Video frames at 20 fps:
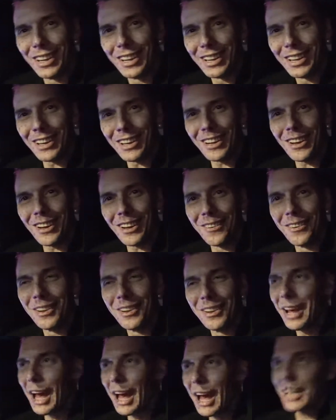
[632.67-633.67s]
You know,
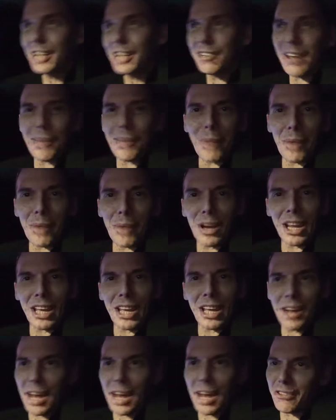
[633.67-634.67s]
at any time I'm
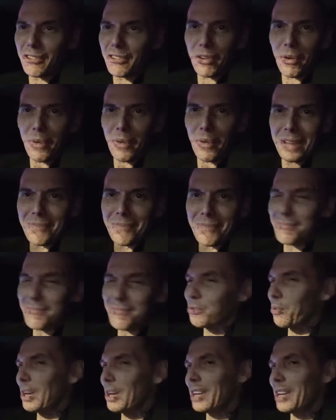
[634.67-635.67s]
ready, I just go away.
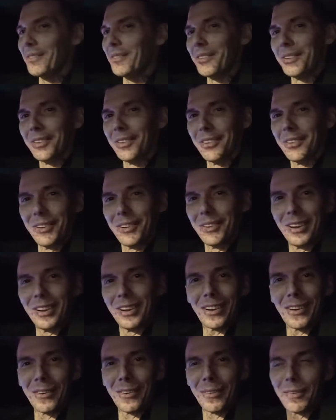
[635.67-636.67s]
So, you
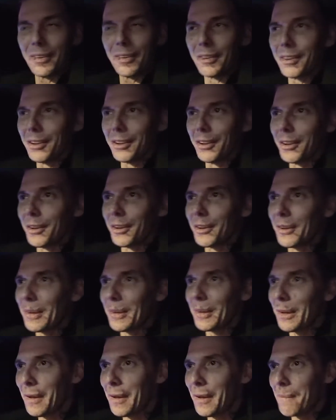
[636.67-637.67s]
know,
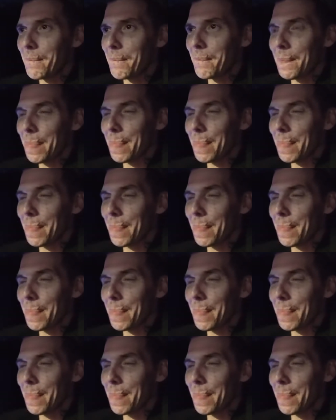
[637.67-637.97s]
um,